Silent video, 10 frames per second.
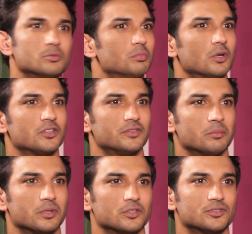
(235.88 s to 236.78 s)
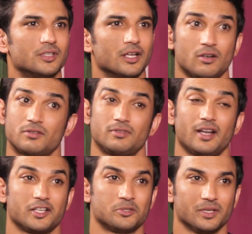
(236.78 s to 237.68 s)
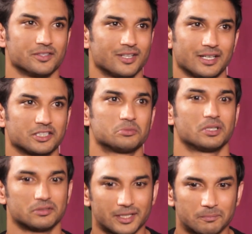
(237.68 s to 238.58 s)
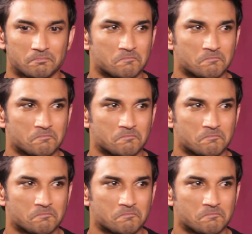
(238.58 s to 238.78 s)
to both of them because they are not that experienced actors, but mm. they